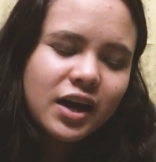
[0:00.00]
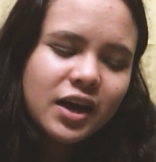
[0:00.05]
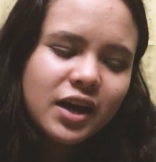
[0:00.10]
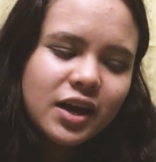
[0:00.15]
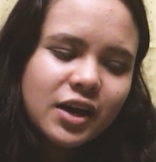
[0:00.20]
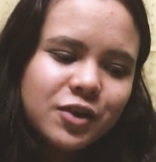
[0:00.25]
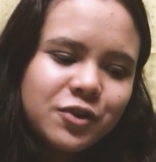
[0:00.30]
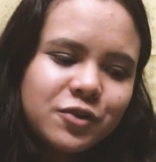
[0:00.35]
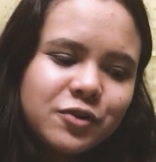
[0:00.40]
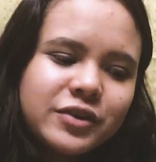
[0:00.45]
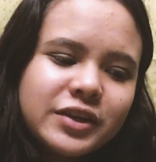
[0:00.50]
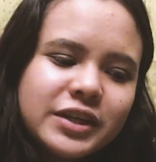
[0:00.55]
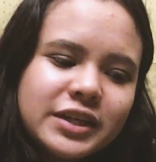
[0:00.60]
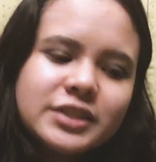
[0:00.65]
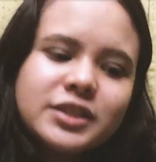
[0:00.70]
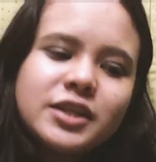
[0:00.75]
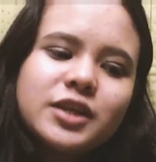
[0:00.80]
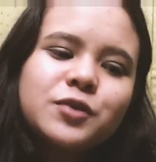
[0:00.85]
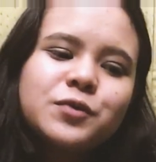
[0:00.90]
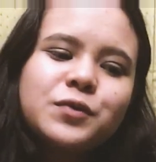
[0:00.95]
yung
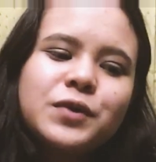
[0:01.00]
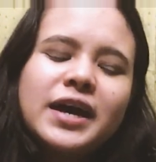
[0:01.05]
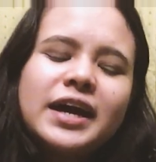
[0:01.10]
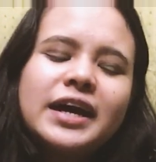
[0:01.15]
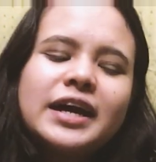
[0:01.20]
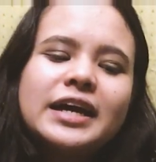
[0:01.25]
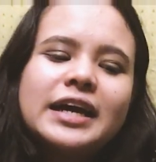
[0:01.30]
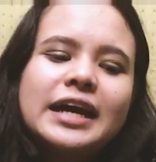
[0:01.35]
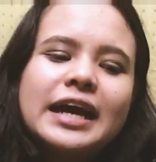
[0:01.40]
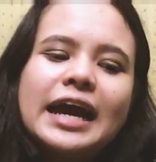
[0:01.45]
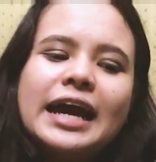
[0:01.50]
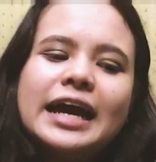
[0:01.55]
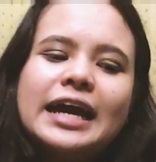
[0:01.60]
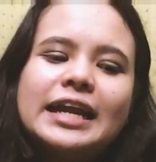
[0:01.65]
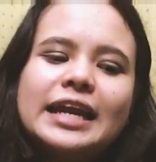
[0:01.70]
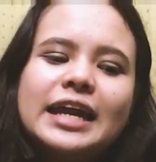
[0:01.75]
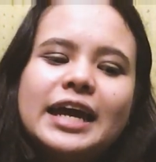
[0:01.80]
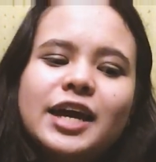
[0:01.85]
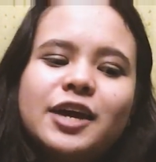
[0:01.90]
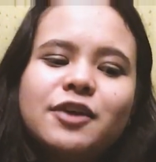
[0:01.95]
reason why I
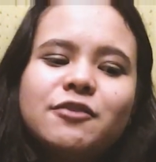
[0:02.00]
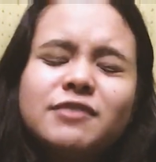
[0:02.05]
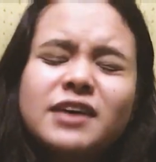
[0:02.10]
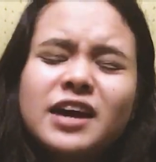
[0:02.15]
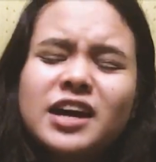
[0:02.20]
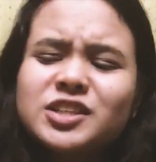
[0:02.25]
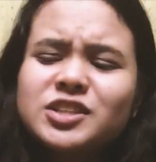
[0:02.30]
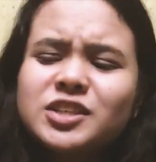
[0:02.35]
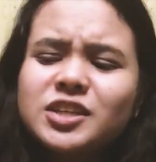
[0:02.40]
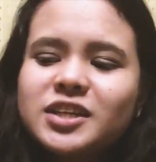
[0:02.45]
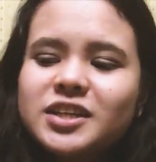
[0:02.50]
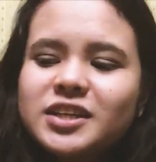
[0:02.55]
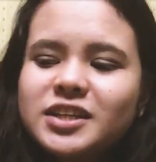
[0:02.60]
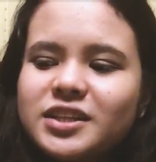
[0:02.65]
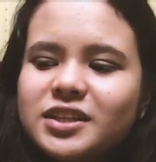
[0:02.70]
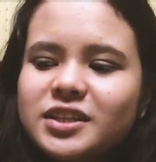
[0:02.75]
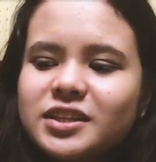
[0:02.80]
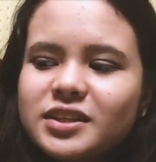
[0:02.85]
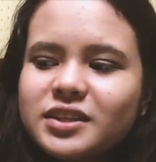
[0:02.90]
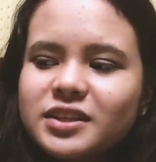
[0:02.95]
like fashion
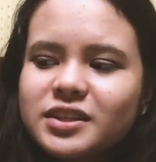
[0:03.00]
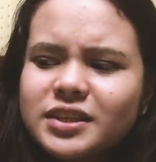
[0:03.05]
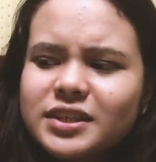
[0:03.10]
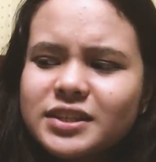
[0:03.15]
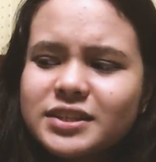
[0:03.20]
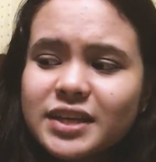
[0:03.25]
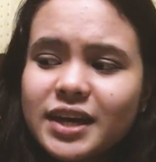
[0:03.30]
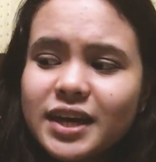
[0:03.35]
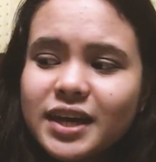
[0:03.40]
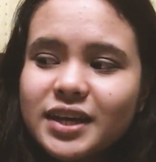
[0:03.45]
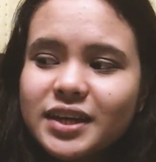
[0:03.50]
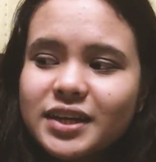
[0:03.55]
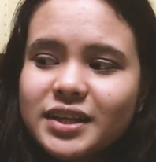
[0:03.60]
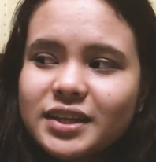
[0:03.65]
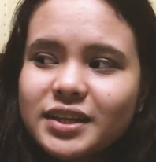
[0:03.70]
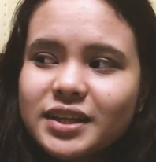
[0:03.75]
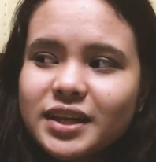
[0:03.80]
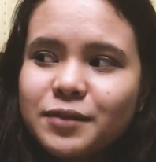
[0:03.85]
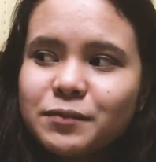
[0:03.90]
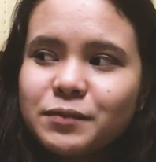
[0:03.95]
design,
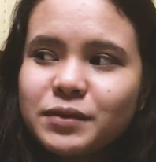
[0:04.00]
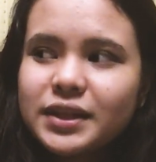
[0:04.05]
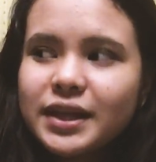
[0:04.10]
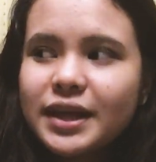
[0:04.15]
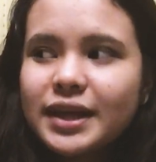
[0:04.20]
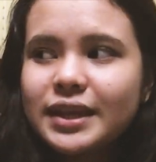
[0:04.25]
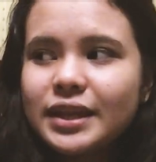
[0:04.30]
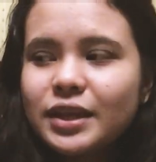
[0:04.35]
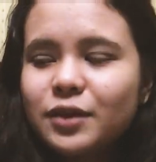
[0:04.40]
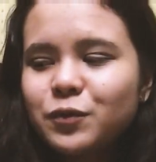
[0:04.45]
I mean, I,